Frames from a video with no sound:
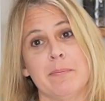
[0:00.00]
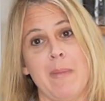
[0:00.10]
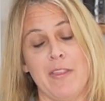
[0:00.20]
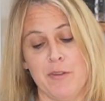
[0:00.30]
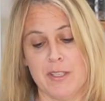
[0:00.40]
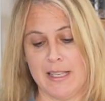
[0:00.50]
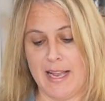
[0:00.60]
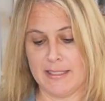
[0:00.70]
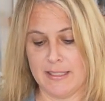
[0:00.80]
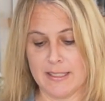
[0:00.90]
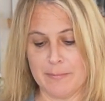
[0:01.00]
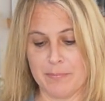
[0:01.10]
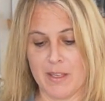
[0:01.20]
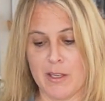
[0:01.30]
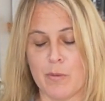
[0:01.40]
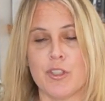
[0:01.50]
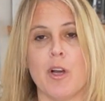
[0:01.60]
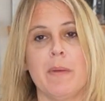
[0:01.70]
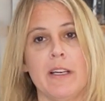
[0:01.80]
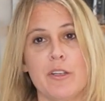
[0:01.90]
Matthews' classes. There were
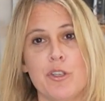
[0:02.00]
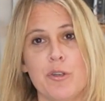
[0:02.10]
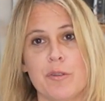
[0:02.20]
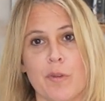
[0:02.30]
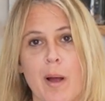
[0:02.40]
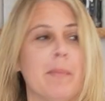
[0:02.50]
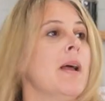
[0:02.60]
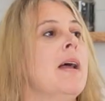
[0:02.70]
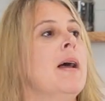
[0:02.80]
so many to choose from.